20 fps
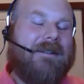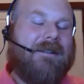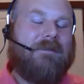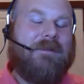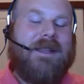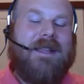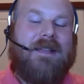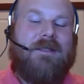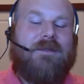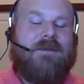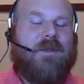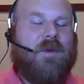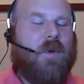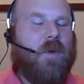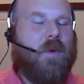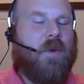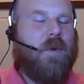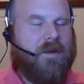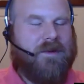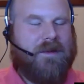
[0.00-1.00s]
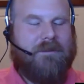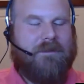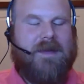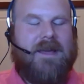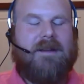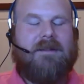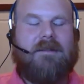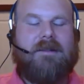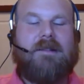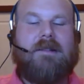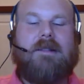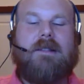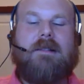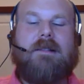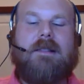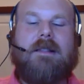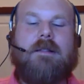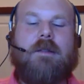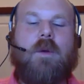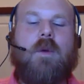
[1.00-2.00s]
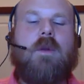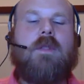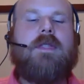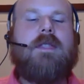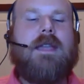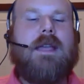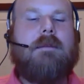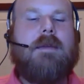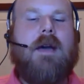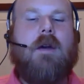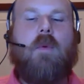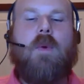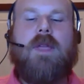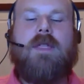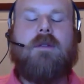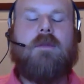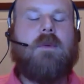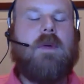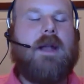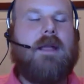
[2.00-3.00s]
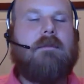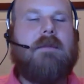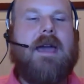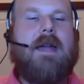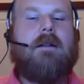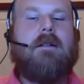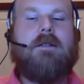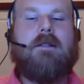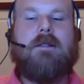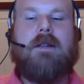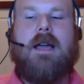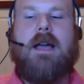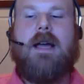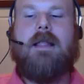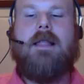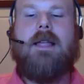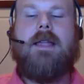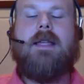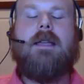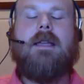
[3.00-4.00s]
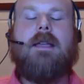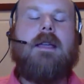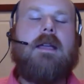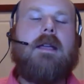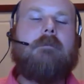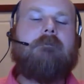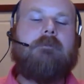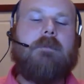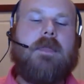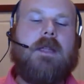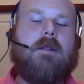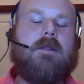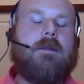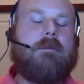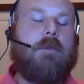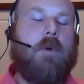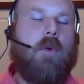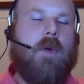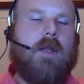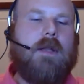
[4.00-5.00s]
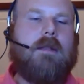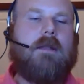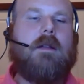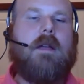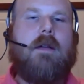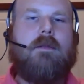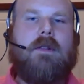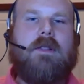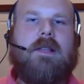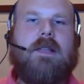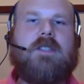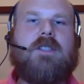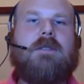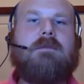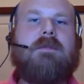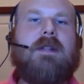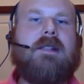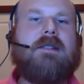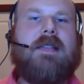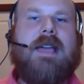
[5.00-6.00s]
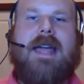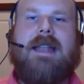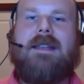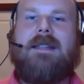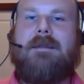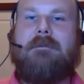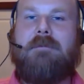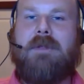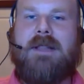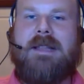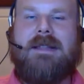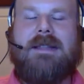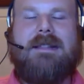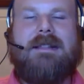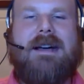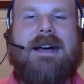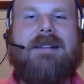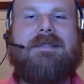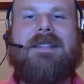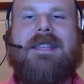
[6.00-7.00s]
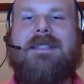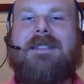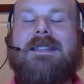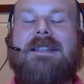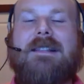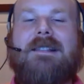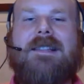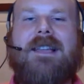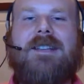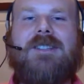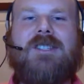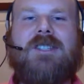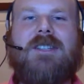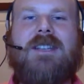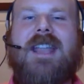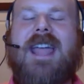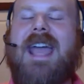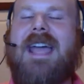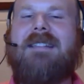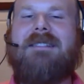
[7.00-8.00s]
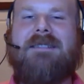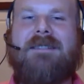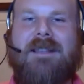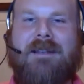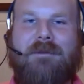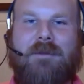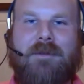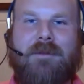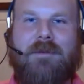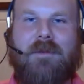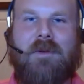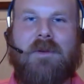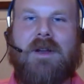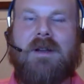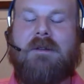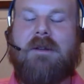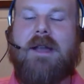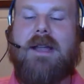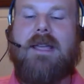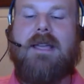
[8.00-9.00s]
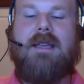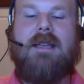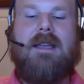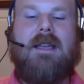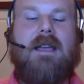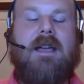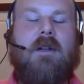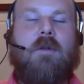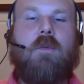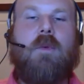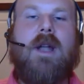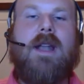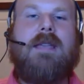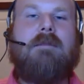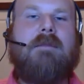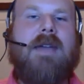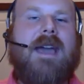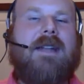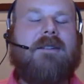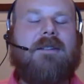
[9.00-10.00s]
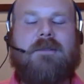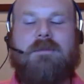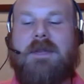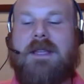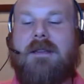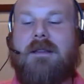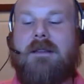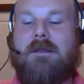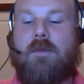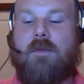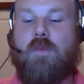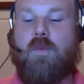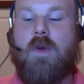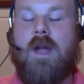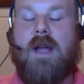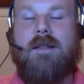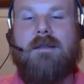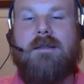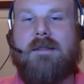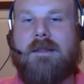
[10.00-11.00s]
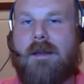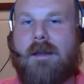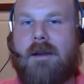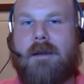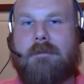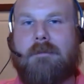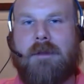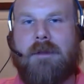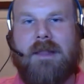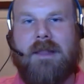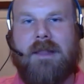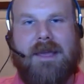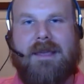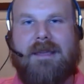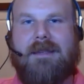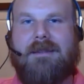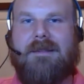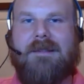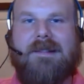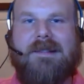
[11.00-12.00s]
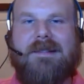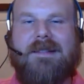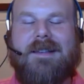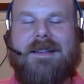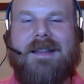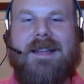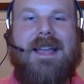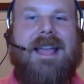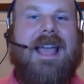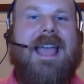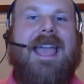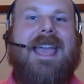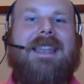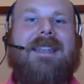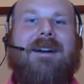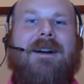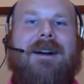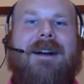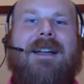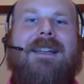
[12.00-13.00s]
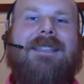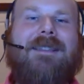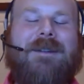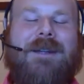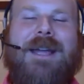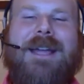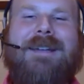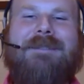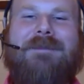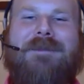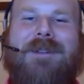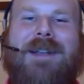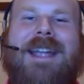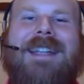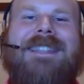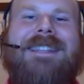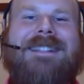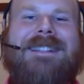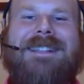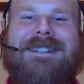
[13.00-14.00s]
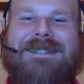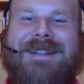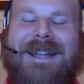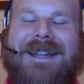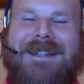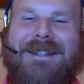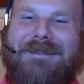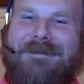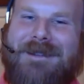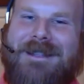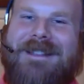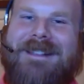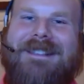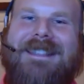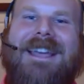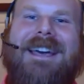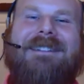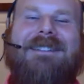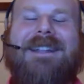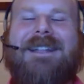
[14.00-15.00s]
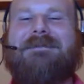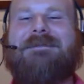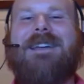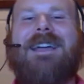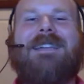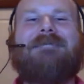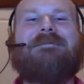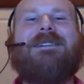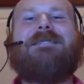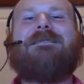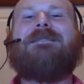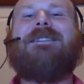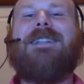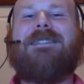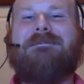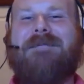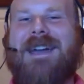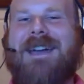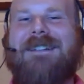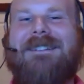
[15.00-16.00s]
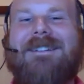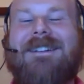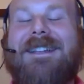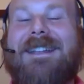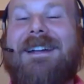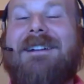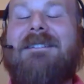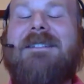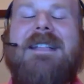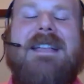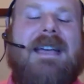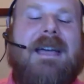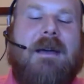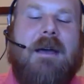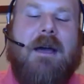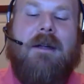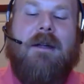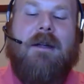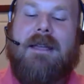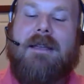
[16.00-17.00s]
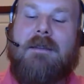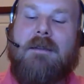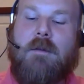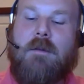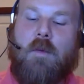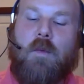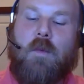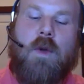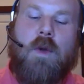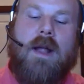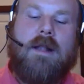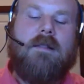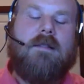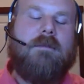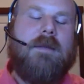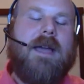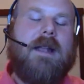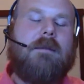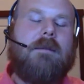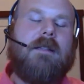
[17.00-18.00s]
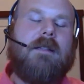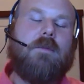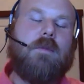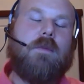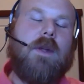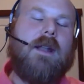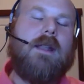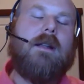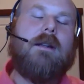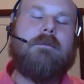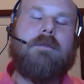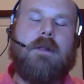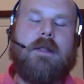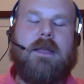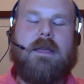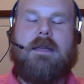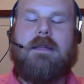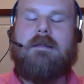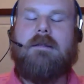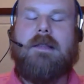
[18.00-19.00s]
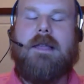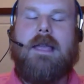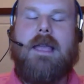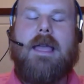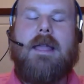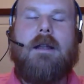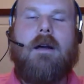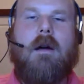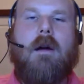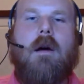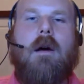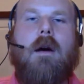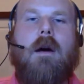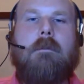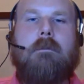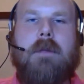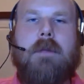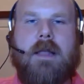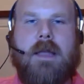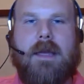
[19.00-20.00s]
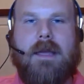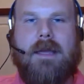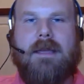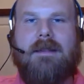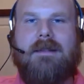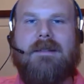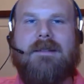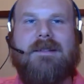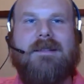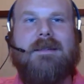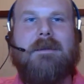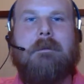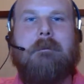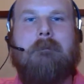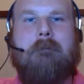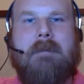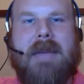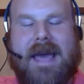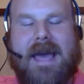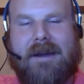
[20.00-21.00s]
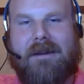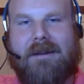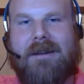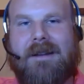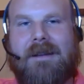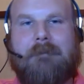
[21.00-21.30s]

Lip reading: because of course it matters. This whole thing about whether running matters or not, like there's a point to the conversation, but it's gotten completely lost and the discussion has suffered for it, right? Running matters because runs are plays, and you're frantically trying to tweet this out that I'm talking about running mattering it now. All right. Runs matter because running are plays, and all plays matter.